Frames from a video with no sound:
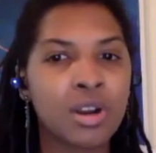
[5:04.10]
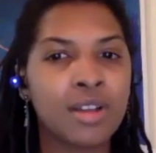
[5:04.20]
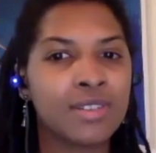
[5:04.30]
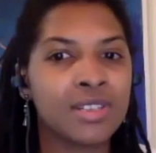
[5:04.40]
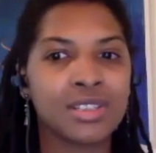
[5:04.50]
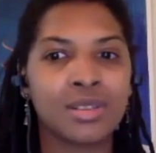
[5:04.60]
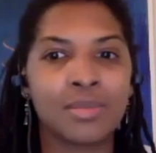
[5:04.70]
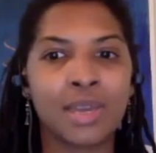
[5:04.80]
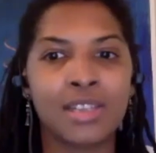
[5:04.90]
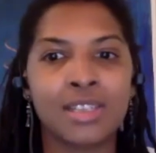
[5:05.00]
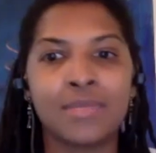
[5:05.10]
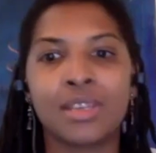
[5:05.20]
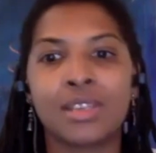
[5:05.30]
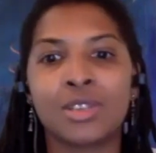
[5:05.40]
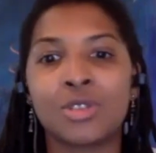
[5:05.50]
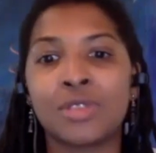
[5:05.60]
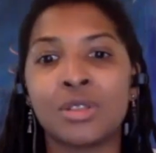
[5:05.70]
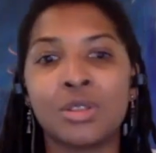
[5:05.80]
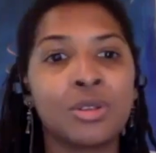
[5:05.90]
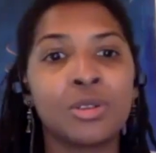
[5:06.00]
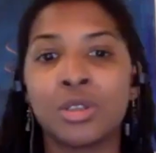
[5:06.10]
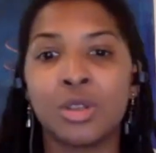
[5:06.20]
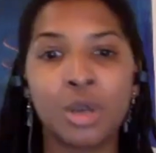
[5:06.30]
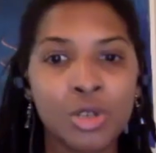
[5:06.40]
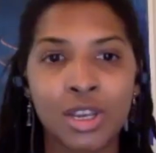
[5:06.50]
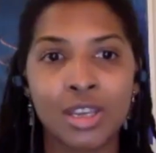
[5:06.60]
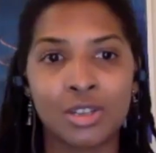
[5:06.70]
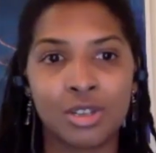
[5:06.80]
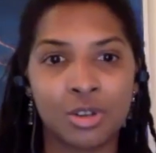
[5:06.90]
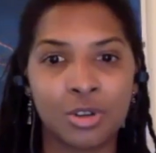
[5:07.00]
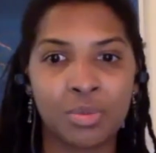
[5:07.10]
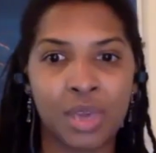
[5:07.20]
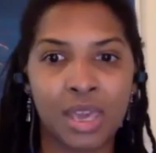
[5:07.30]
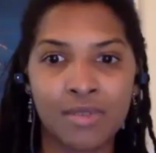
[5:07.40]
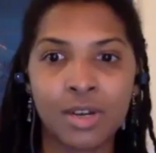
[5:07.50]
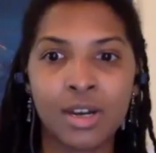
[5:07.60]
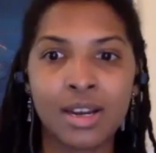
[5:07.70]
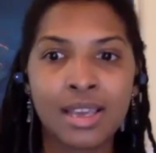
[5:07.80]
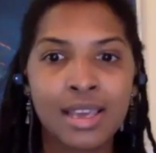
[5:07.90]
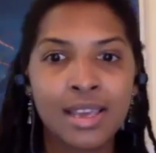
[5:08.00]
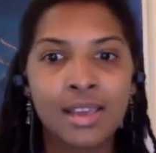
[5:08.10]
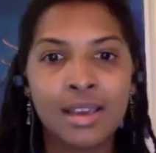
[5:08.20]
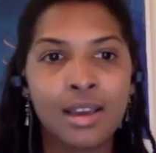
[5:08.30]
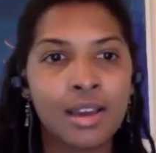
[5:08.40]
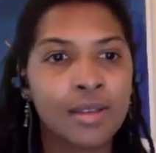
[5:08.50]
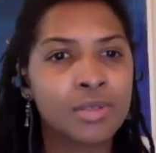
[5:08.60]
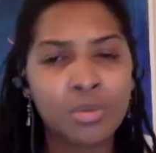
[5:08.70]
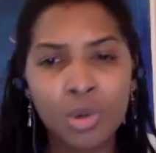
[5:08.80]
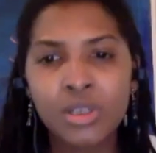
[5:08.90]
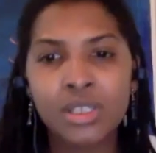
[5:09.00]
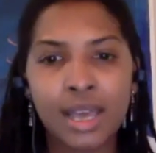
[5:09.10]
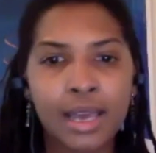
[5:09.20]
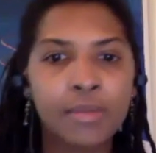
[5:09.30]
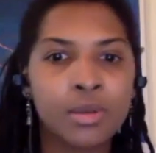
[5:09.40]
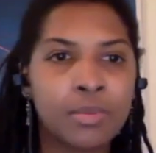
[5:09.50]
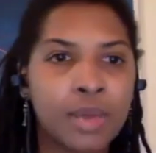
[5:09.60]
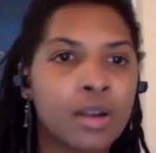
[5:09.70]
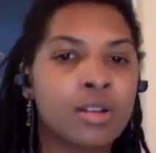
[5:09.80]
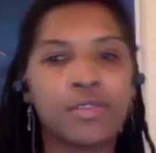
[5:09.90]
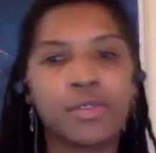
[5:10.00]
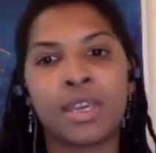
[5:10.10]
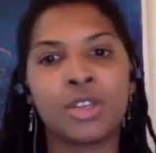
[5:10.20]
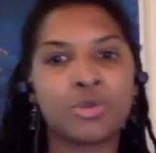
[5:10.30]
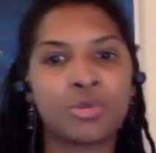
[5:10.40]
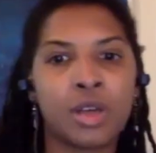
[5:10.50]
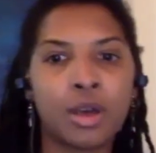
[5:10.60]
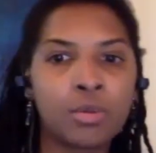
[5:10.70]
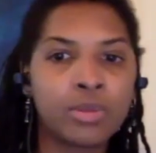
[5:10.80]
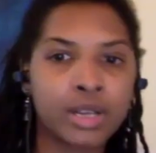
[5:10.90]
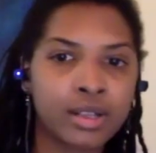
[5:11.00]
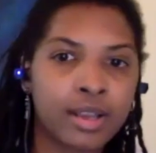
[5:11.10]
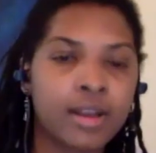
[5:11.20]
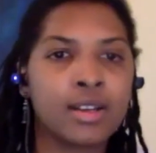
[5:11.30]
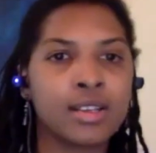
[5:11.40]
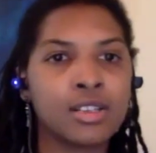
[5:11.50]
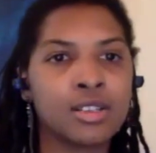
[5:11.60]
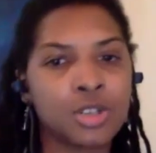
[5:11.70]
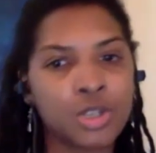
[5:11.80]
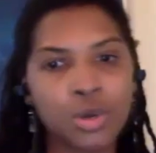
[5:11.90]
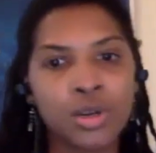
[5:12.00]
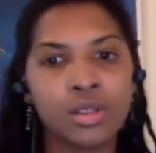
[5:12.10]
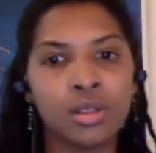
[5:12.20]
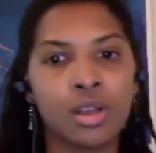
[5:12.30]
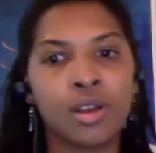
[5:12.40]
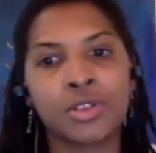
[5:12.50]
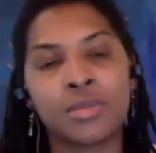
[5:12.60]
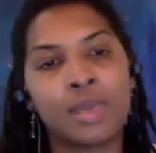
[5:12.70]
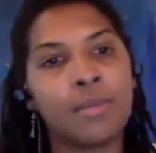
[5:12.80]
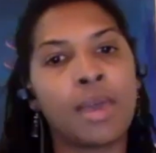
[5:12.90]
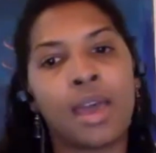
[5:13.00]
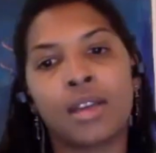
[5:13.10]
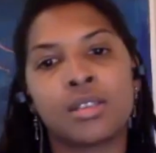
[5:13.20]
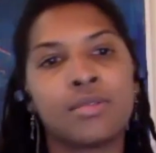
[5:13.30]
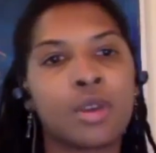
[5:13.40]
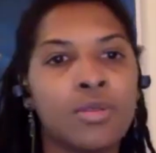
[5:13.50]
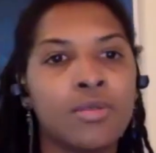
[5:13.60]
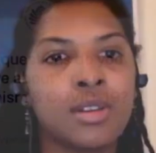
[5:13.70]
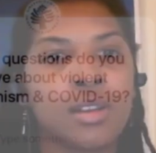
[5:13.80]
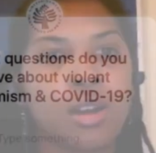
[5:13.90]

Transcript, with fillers: more evidence that the pandemic has driven little to no change in group behavior. Uh, so more time and better information will help bring clarity to the short and long-term impacts of COVID